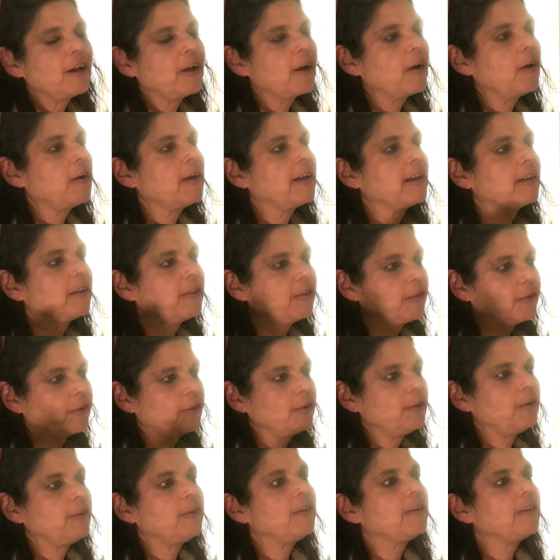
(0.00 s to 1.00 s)
going
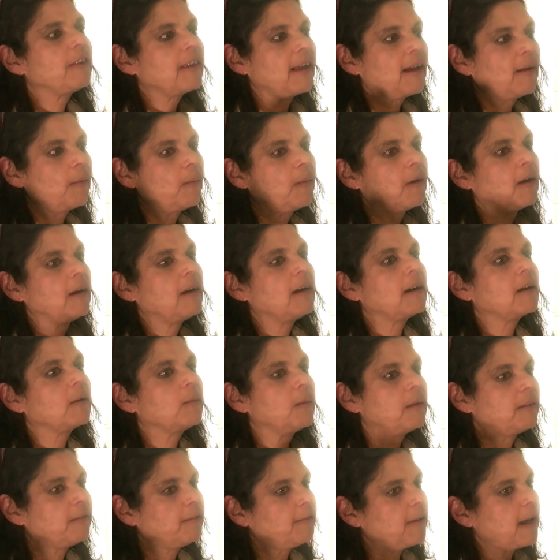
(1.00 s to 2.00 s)
through their
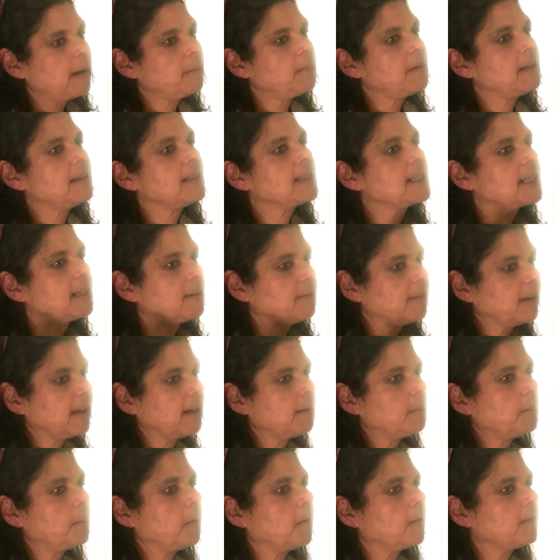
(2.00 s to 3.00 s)
work with families
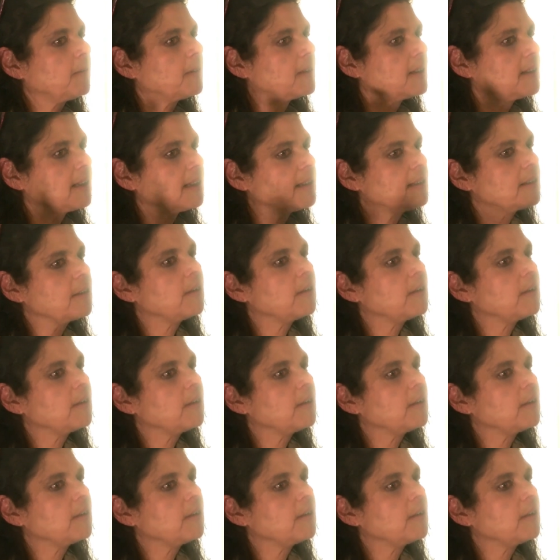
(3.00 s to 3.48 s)
living in poverty.